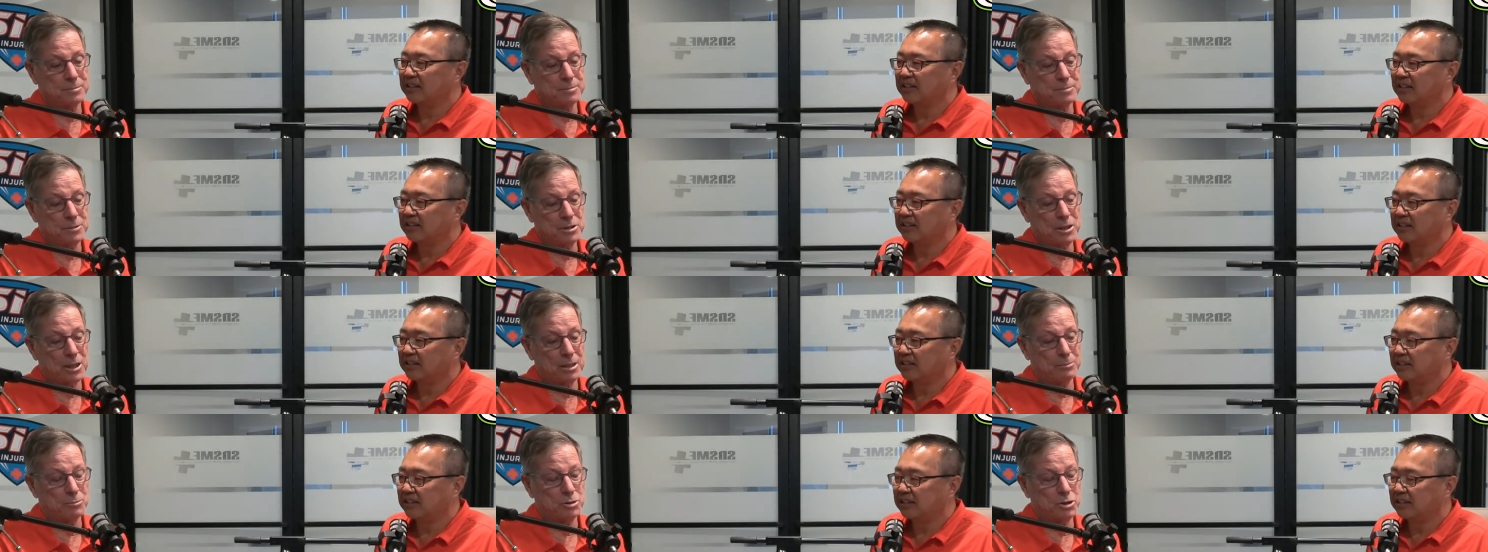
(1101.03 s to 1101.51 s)

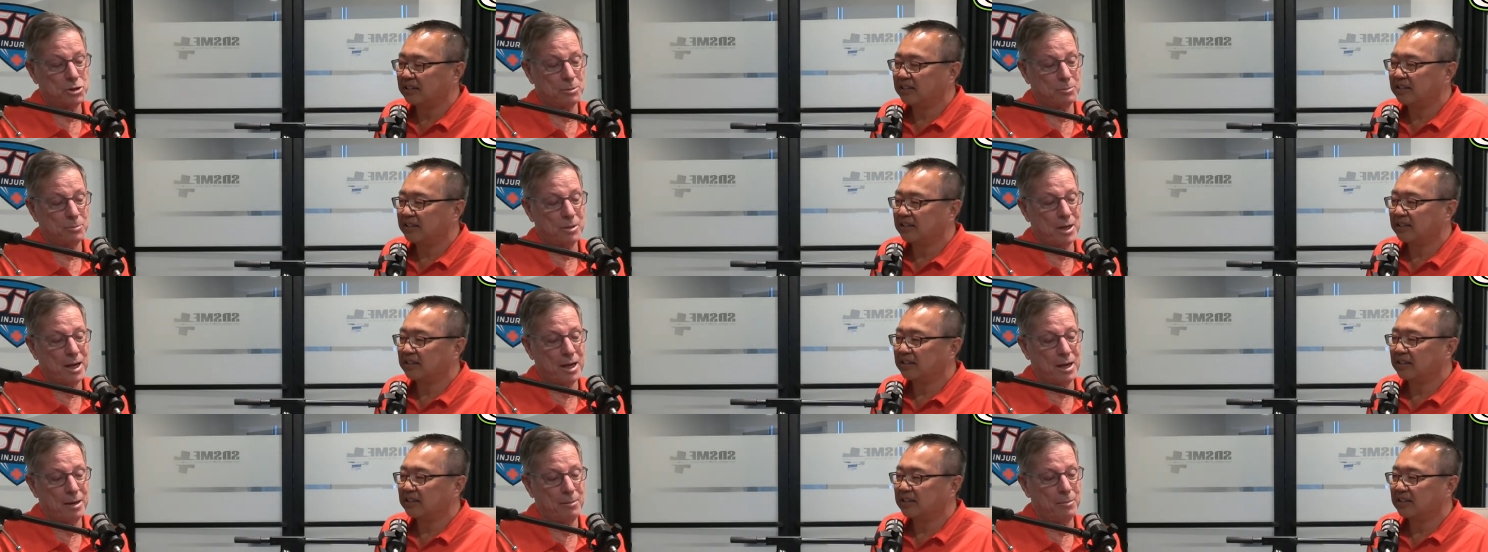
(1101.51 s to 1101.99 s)
Speaker 1: championship
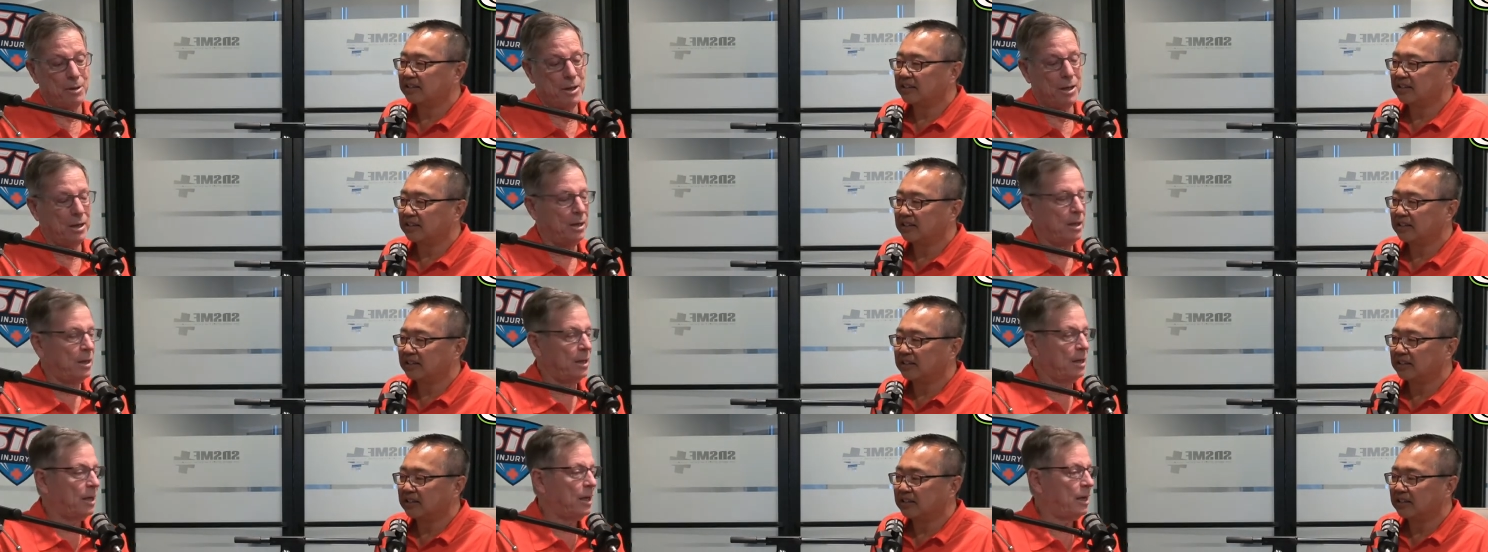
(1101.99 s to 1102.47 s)
game,
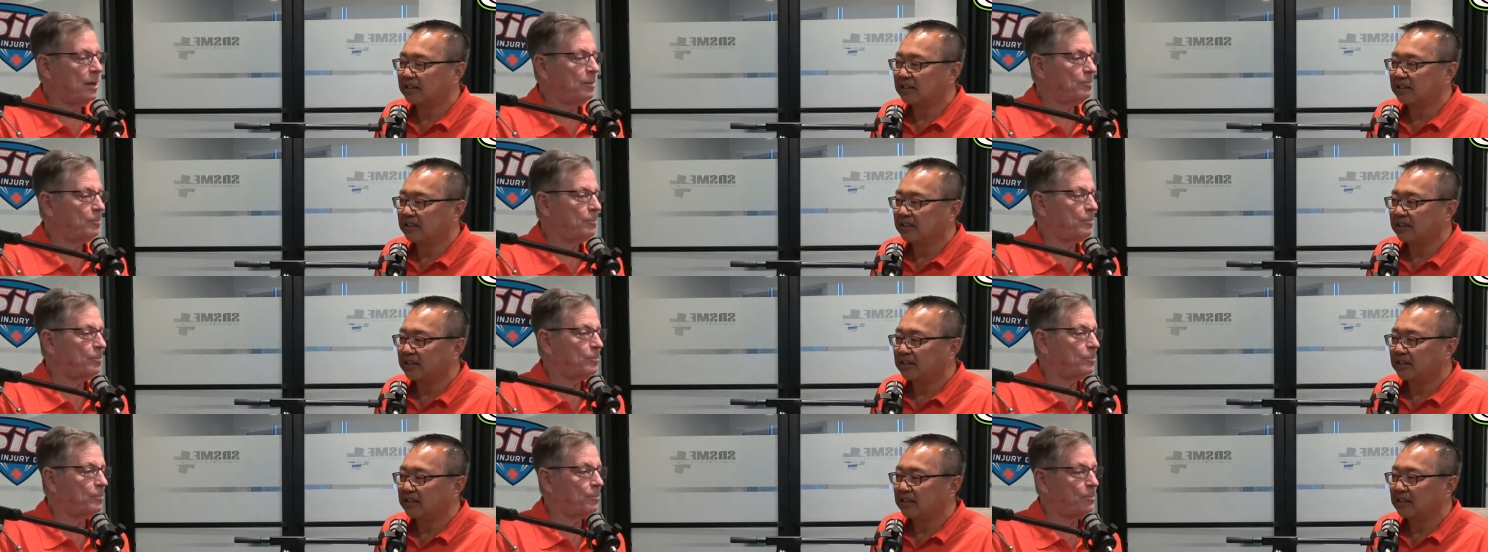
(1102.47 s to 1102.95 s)

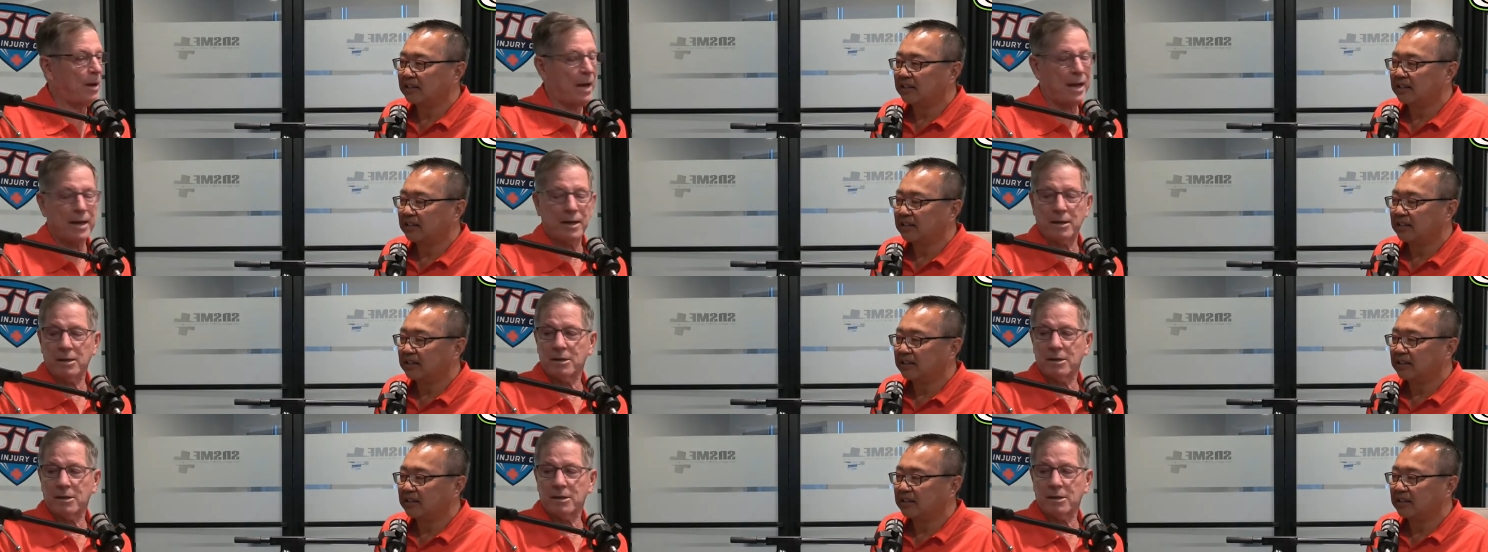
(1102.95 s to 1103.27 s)
and Peyton